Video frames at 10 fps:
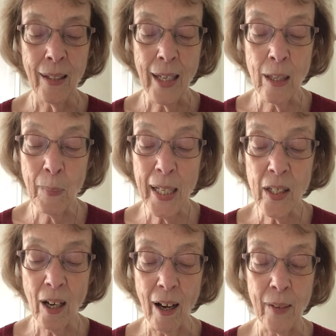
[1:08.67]
In the
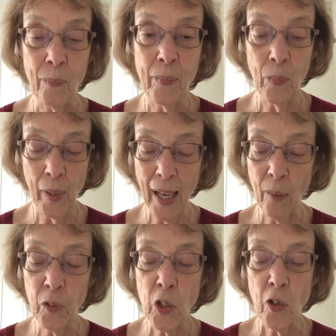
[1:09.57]
meantime, we
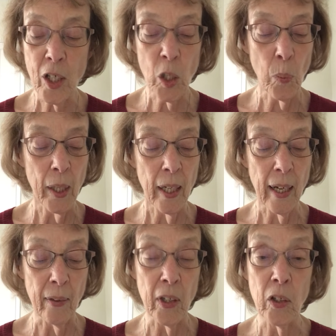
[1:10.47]
have to trust one
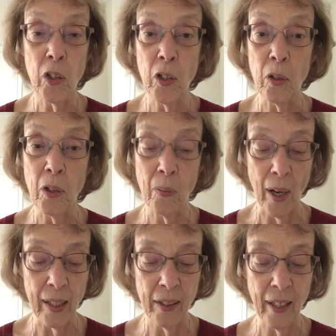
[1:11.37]
another to do the
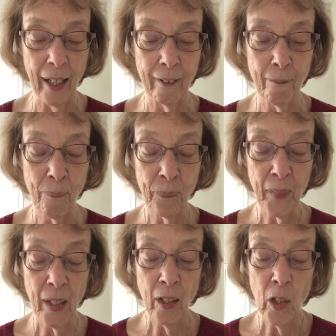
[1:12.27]
right thing.
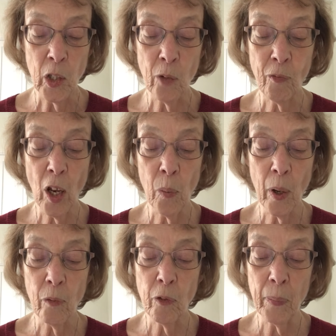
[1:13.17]
To follow
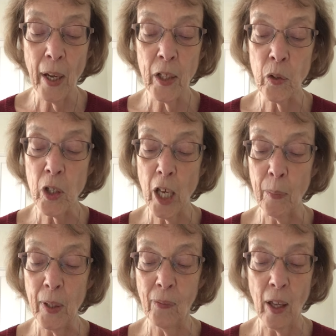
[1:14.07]
on from Nigel's
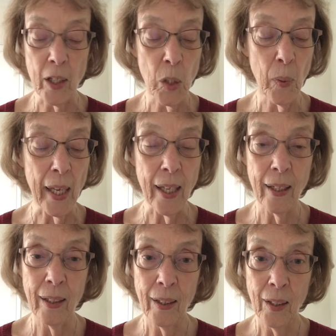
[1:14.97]
sermon of last week,
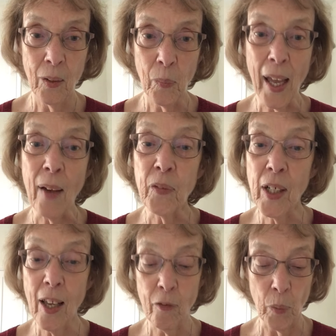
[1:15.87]
we have to
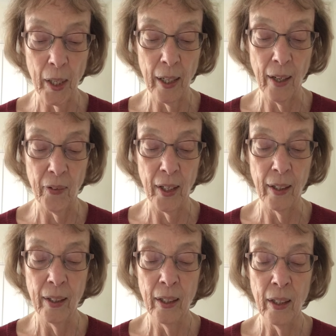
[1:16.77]
love one another
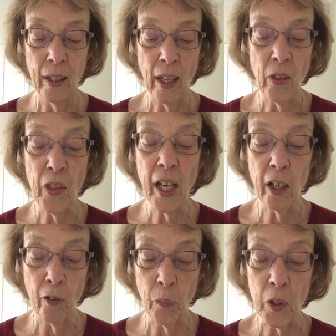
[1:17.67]
and
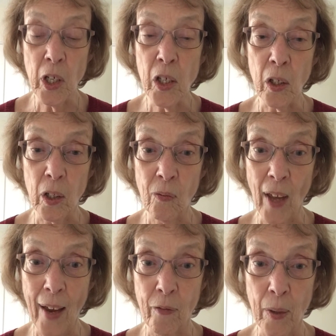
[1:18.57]
think of what is good for
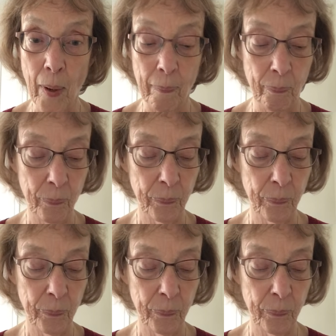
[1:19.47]
everyone.